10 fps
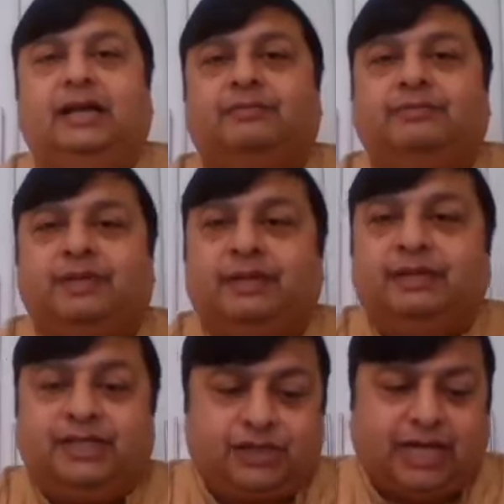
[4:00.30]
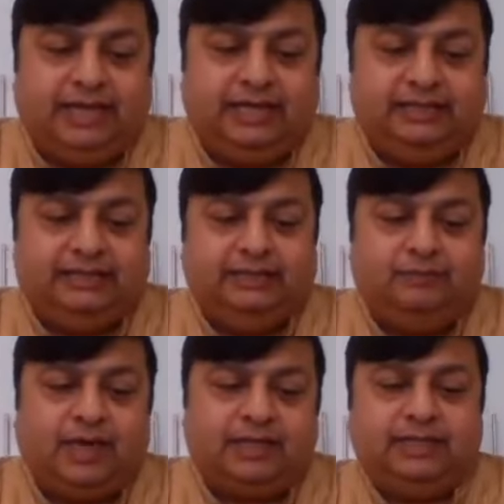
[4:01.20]
and the child,
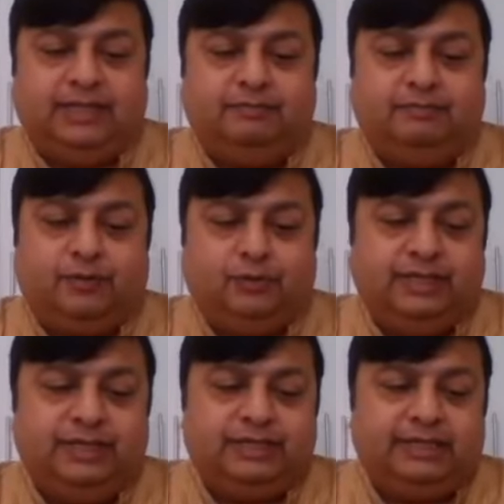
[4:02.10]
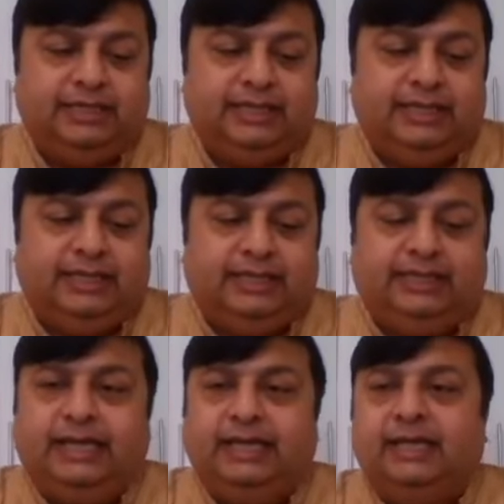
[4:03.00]
what they do is
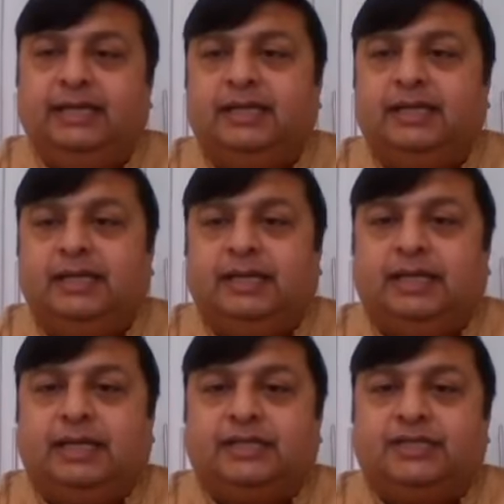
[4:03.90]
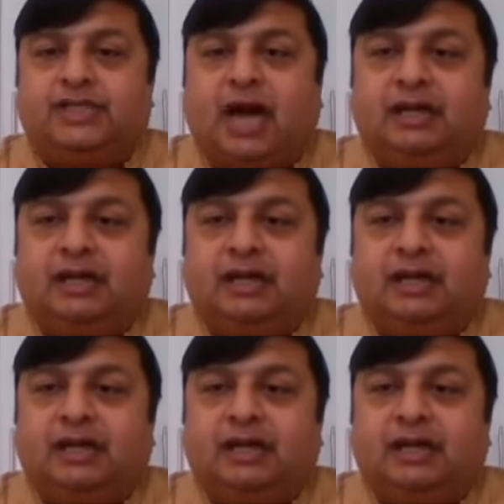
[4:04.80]
they they